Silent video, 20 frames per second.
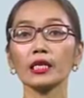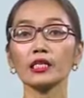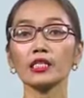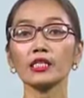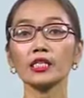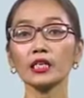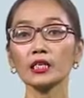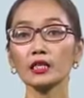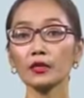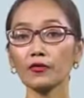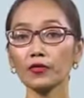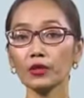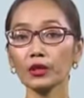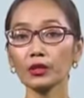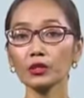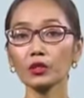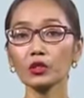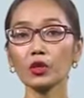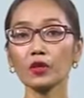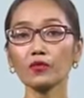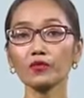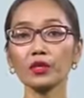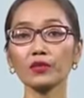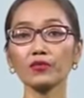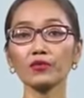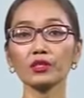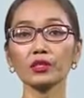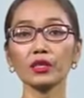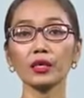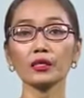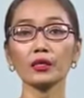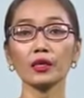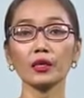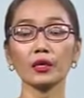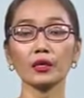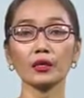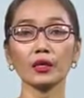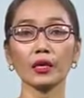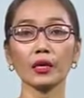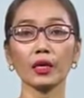The significance of the
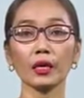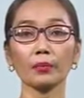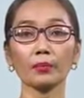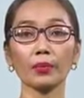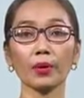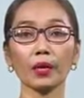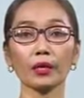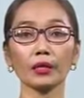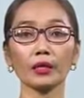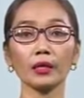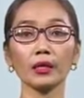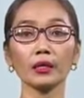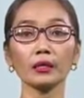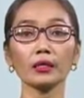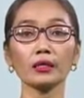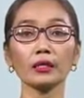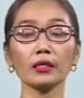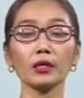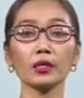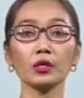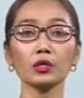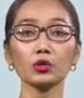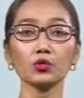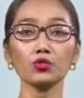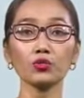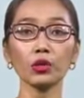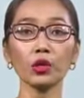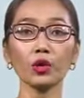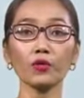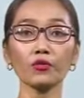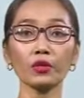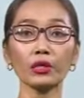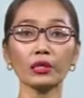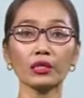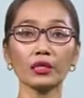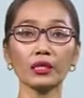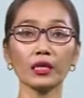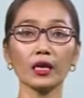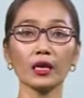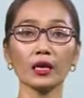Vijaynagar Empire in the history of
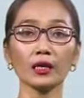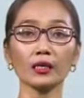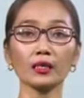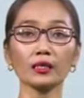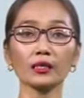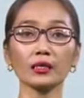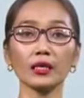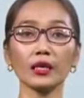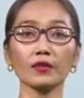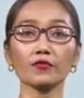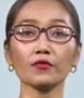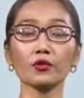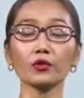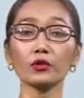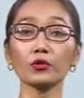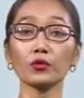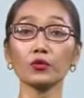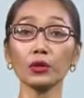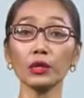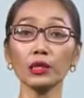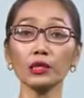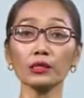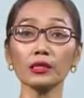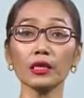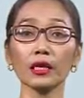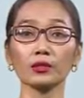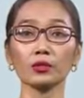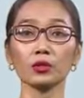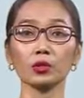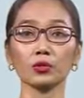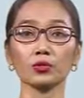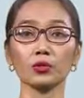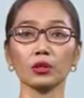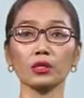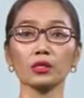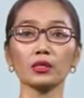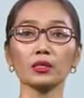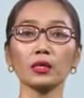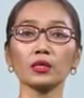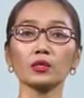India is that for 3
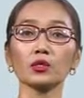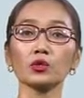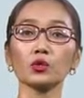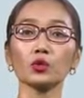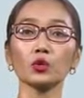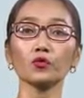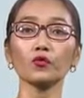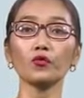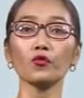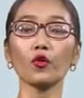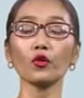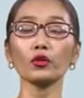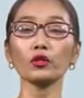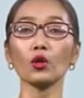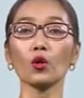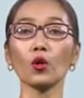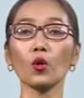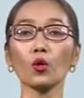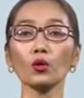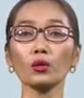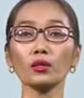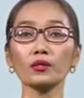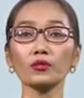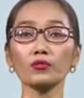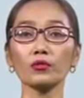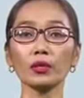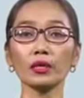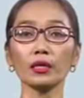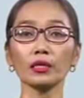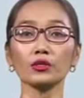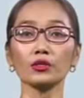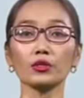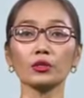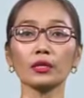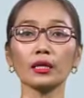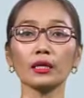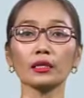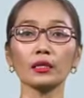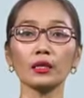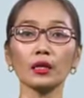centuries it stood for the older
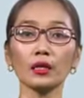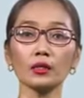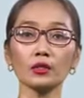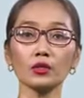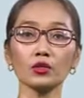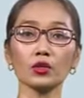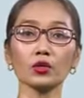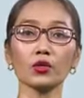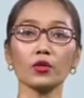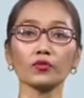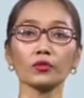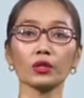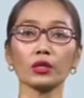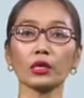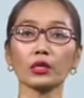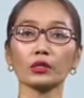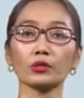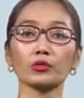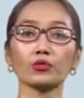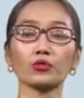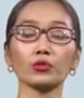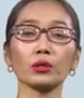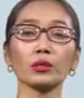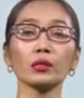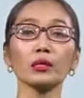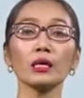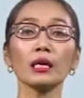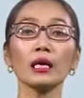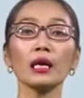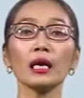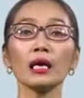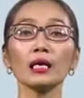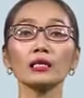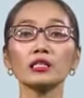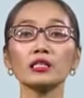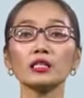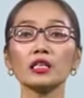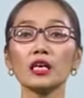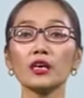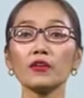religion and culture of the country
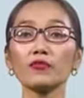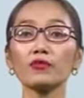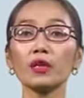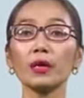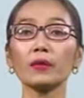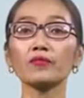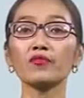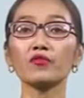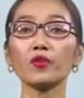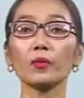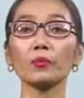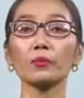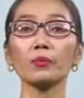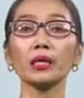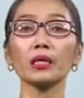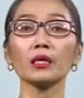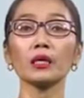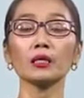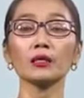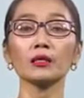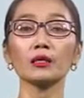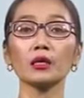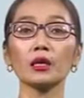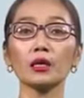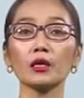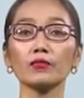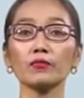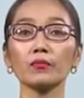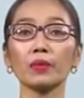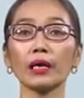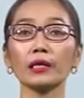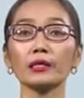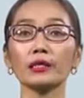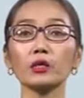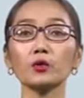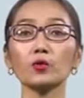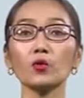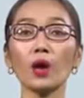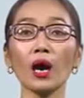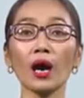and saved them from being engulfed by
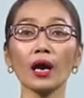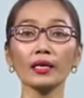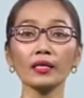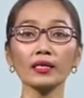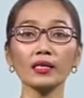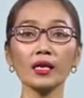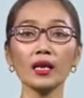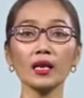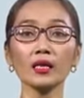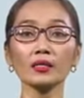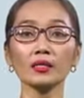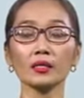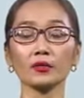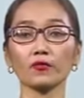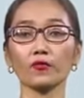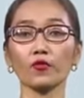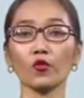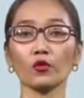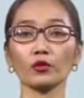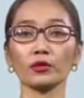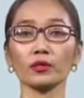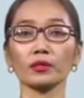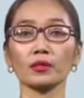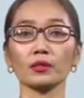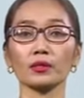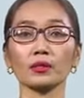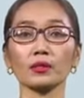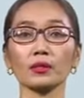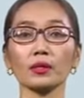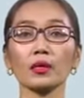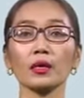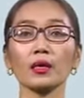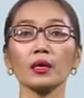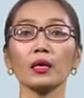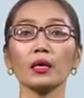new ideas and forces.